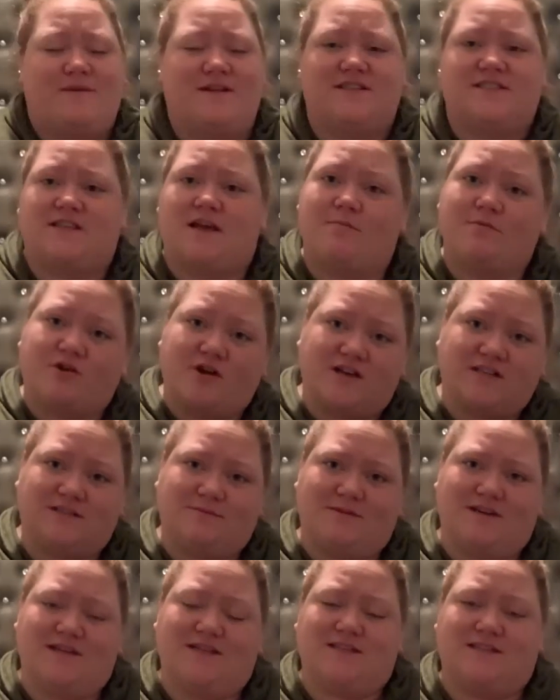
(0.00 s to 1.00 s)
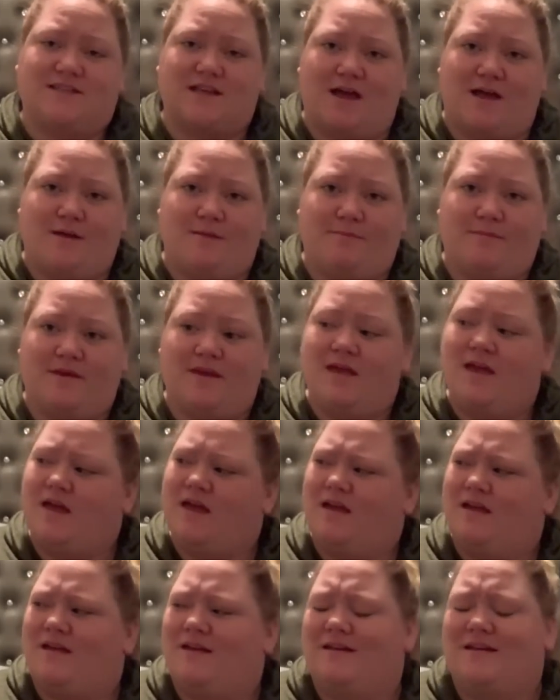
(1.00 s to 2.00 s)
It's some Christmas, some
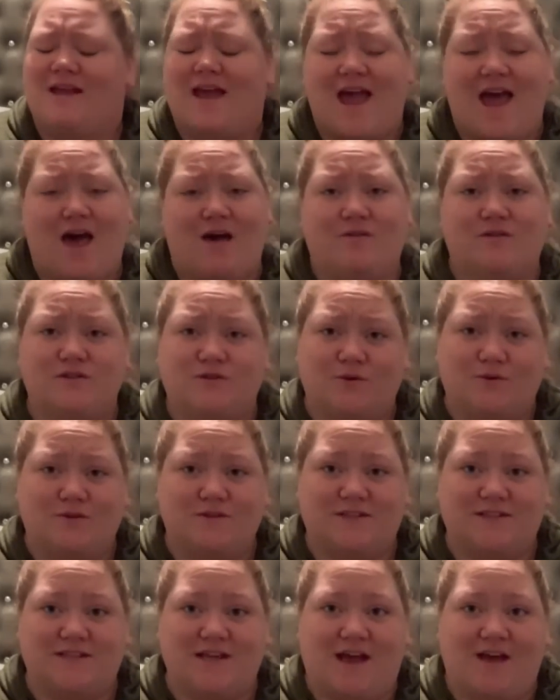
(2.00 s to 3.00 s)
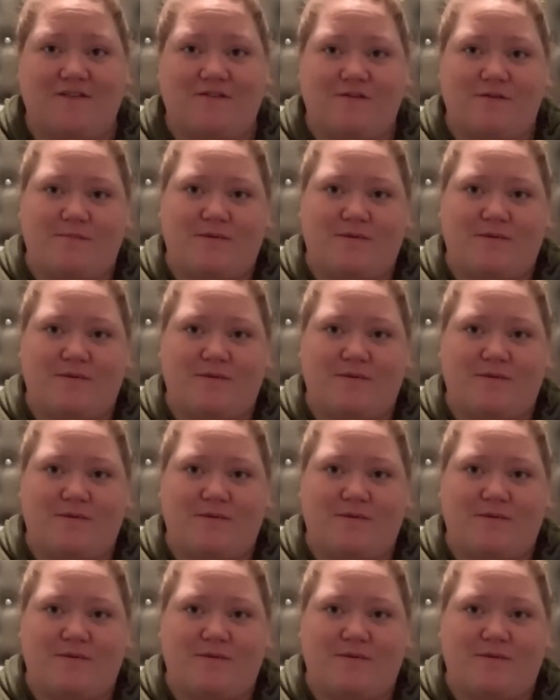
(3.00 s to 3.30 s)
household stuff,